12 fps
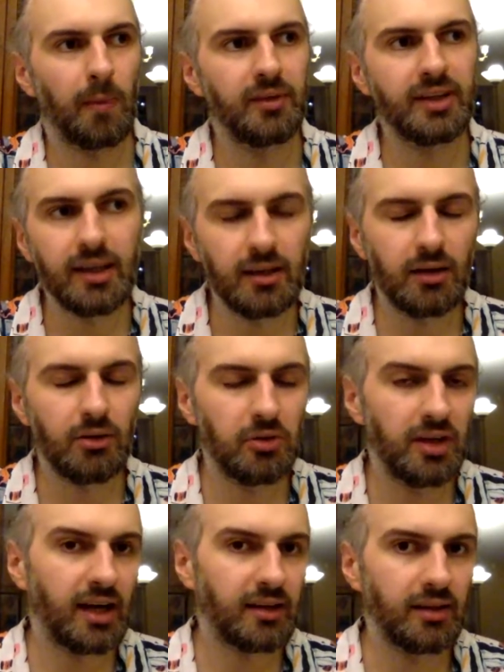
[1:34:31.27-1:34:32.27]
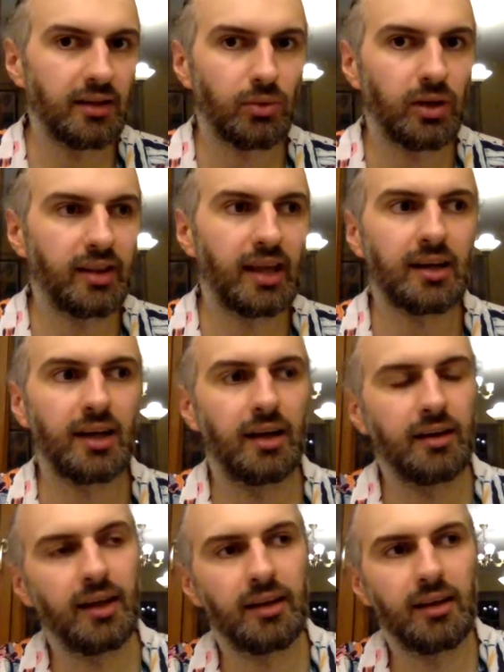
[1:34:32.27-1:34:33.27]
Descent into Darkness was
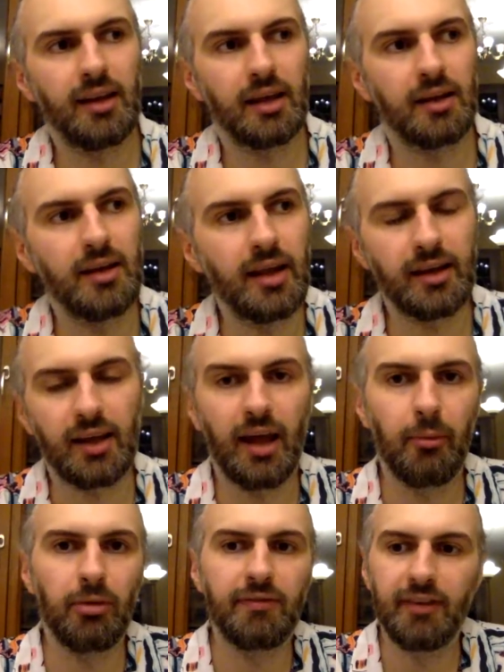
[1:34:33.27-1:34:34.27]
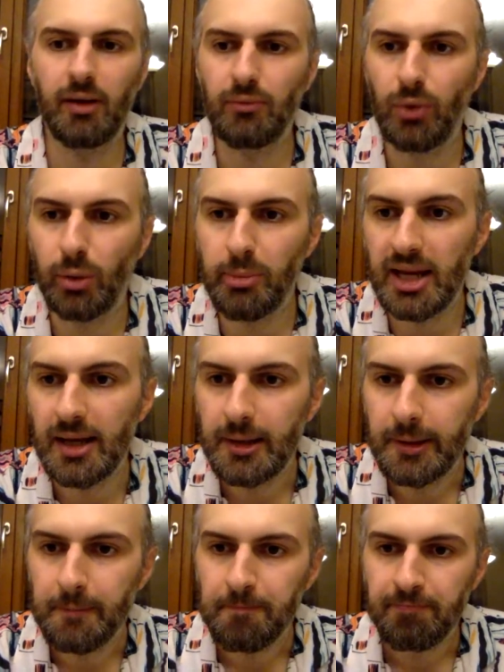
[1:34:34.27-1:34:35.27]
that type of film for me.
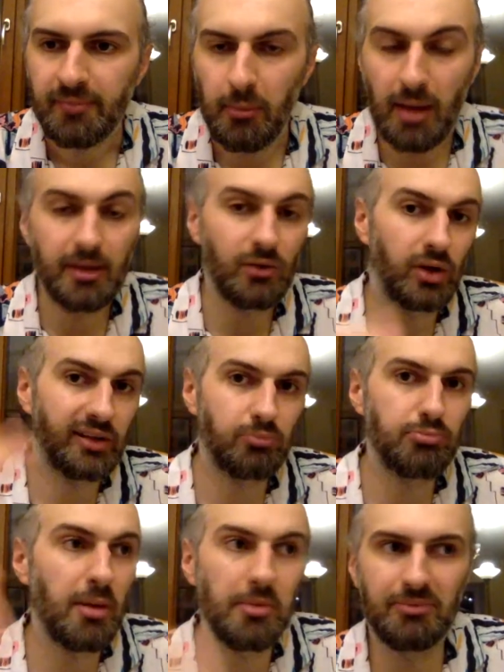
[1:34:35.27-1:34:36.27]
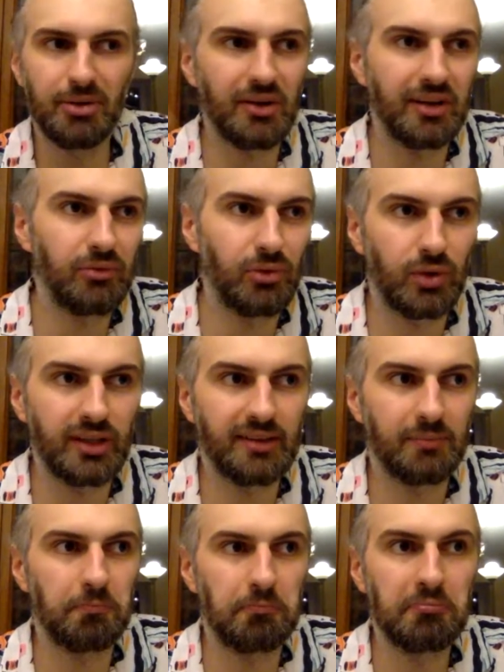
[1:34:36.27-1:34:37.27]
Maybe because it
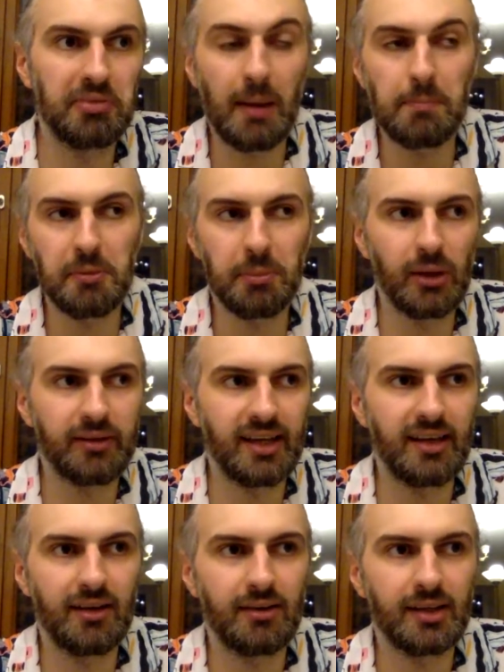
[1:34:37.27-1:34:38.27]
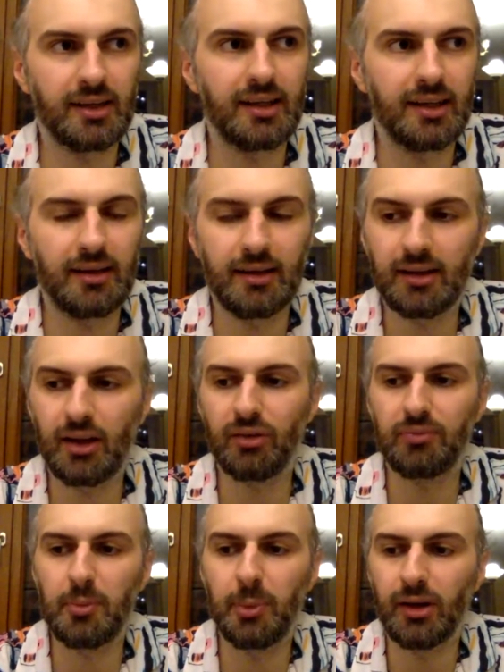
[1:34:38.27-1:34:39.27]
was, some people said it's a lot
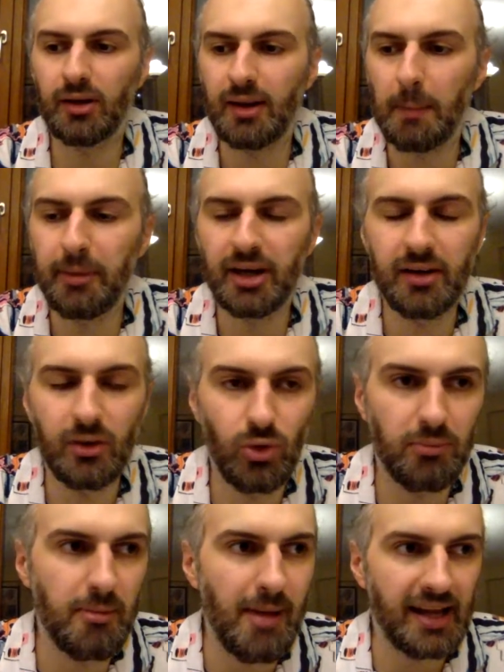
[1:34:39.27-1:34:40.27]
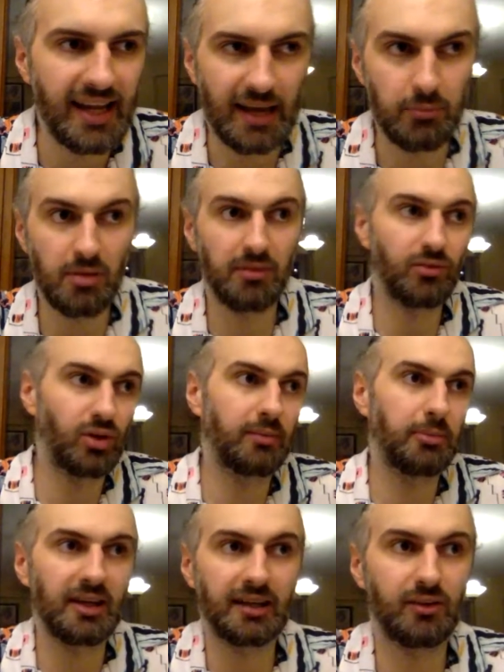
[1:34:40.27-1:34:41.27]
of people compared it with Be My Cat. Maybe it was
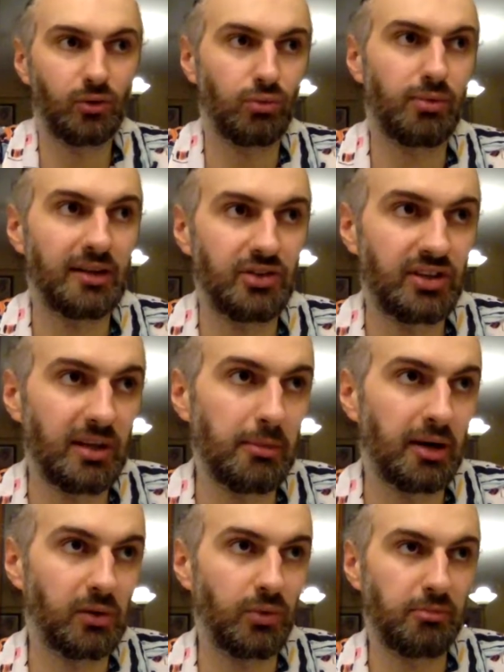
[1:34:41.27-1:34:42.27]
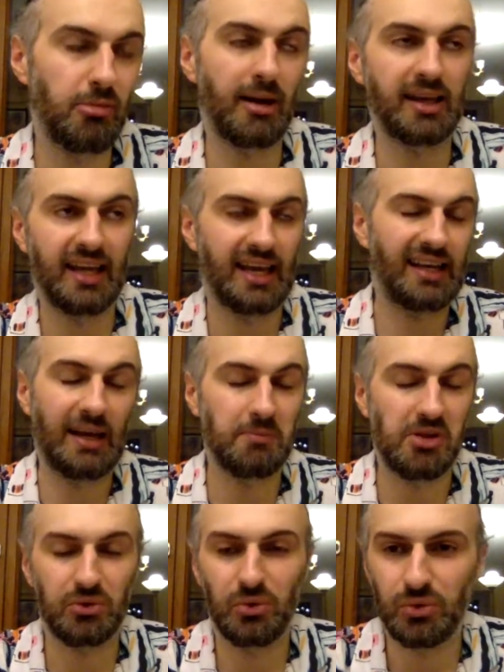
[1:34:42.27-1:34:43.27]
because too much similar with Be My Cat. I'm
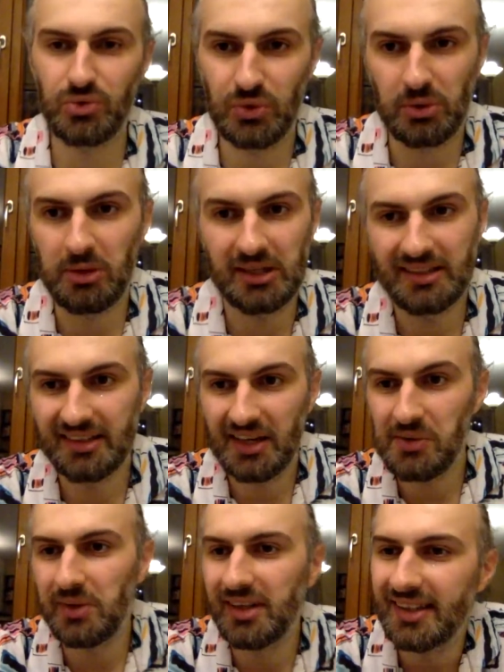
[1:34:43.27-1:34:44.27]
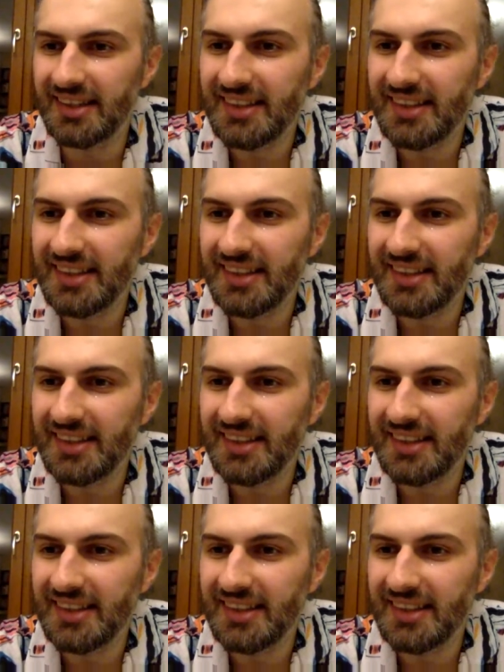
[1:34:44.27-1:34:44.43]
not so sure. But anyway,